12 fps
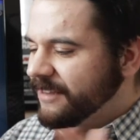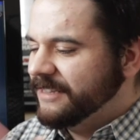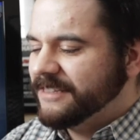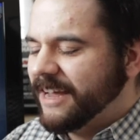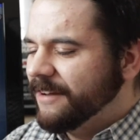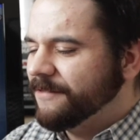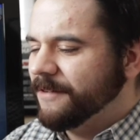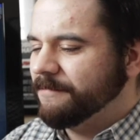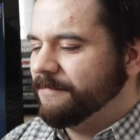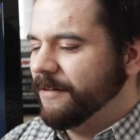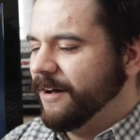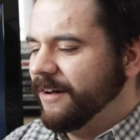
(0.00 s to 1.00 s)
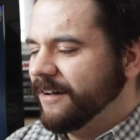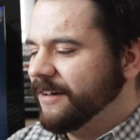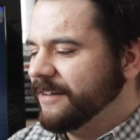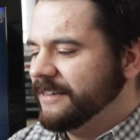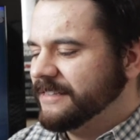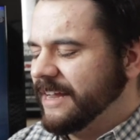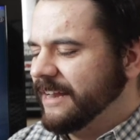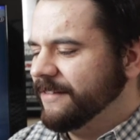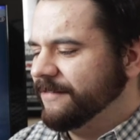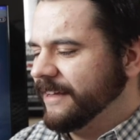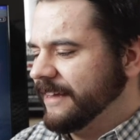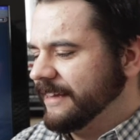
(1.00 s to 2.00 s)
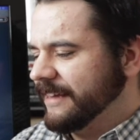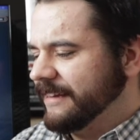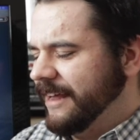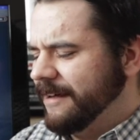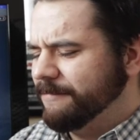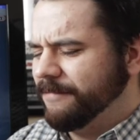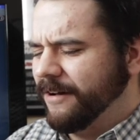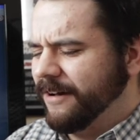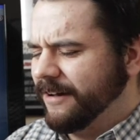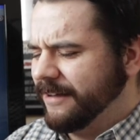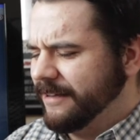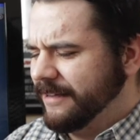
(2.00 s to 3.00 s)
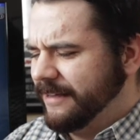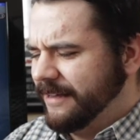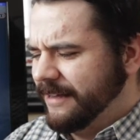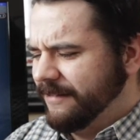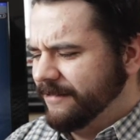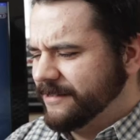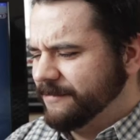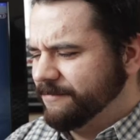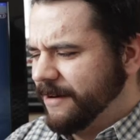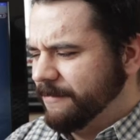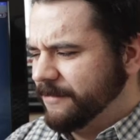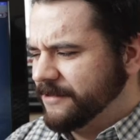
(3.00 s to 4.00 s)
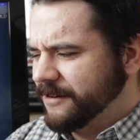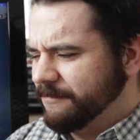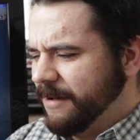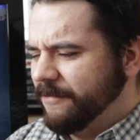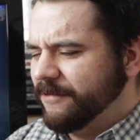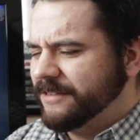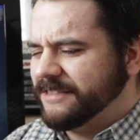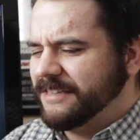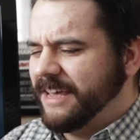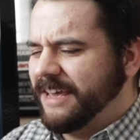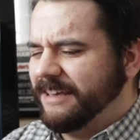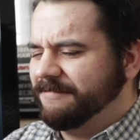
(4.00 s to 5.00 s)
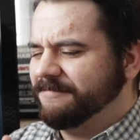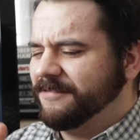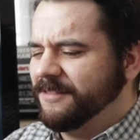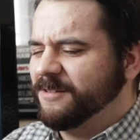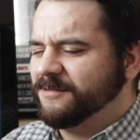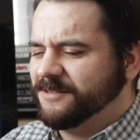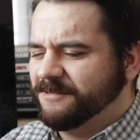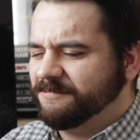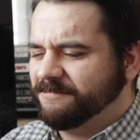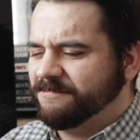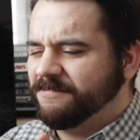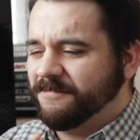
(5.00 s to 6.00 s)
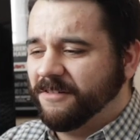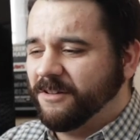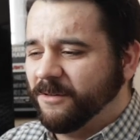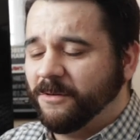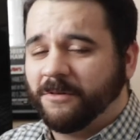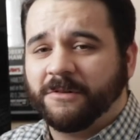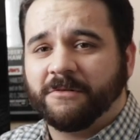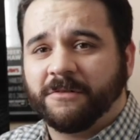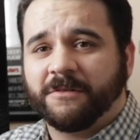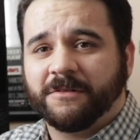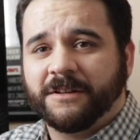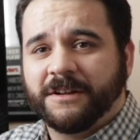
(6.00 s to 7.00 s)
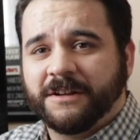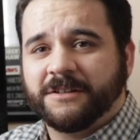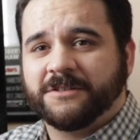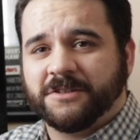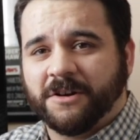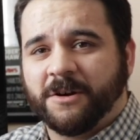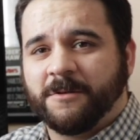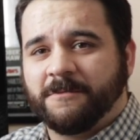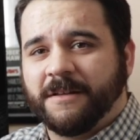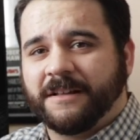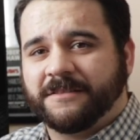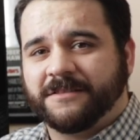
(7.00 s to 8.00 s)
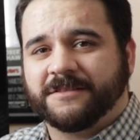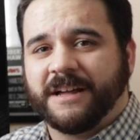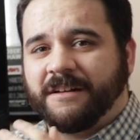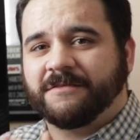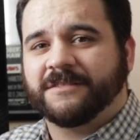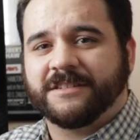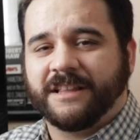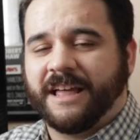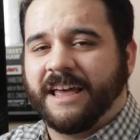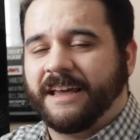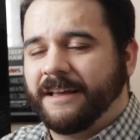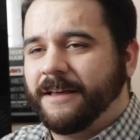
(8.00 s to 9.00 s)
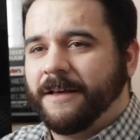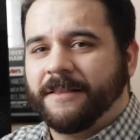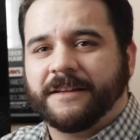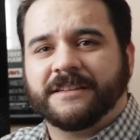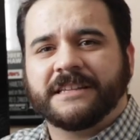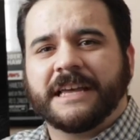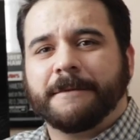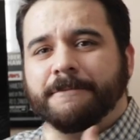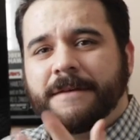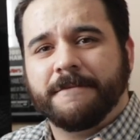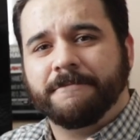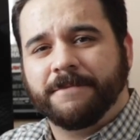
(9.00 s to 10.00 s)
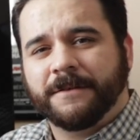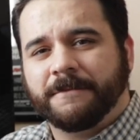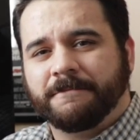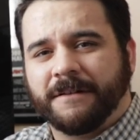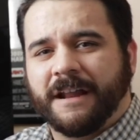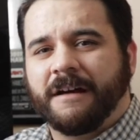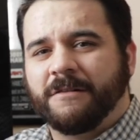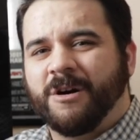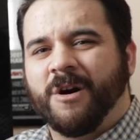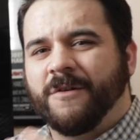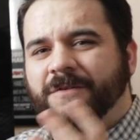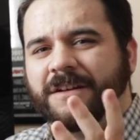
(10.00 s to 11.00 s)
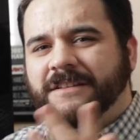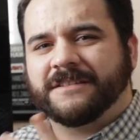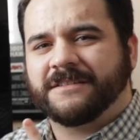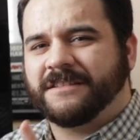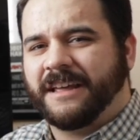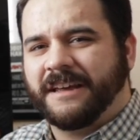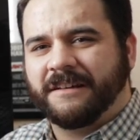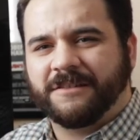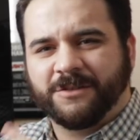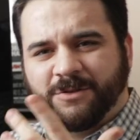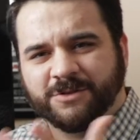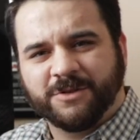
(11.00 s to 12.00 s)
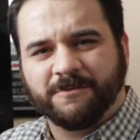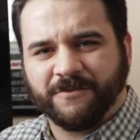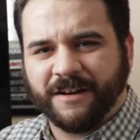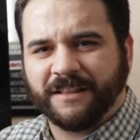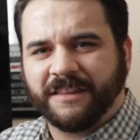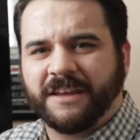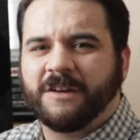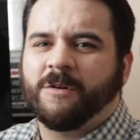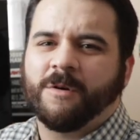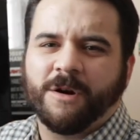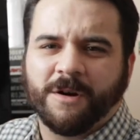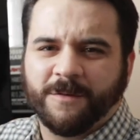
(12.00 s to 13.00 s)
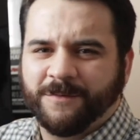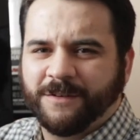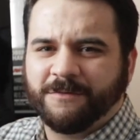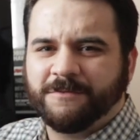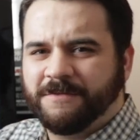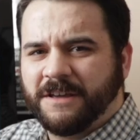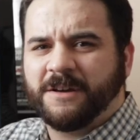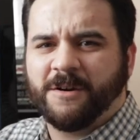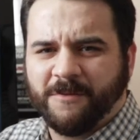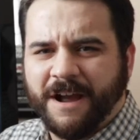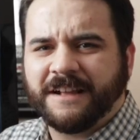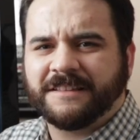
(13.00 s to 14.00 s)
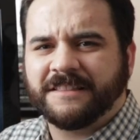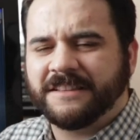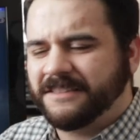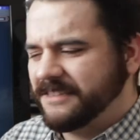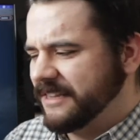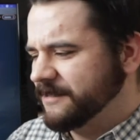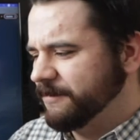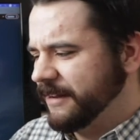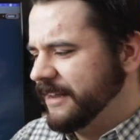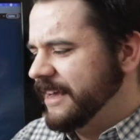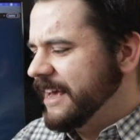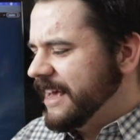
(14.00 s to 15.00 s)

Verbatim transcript: he's kind of a punk. He's kind of like a, not a punk. What's the proper term? I would say there's a colloquial term that sounds like that sounds like mimp but I don't know if it's like YouTube friendly or if it would be correct in this sense, but